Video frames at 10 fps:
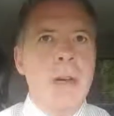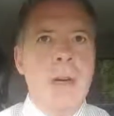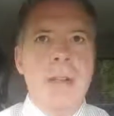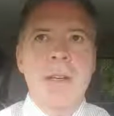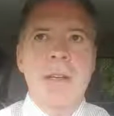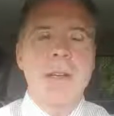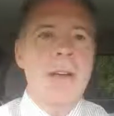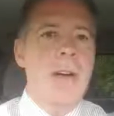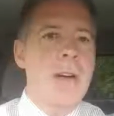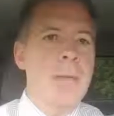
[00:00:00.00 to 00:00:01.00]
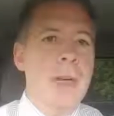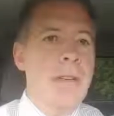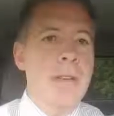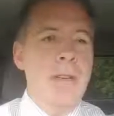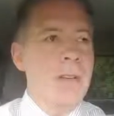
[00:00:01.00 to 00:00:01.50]
look at this, um,
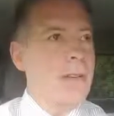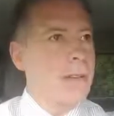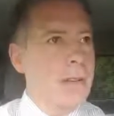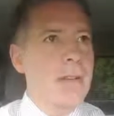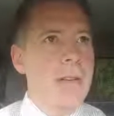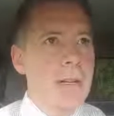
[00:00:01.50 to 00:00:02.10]
and this is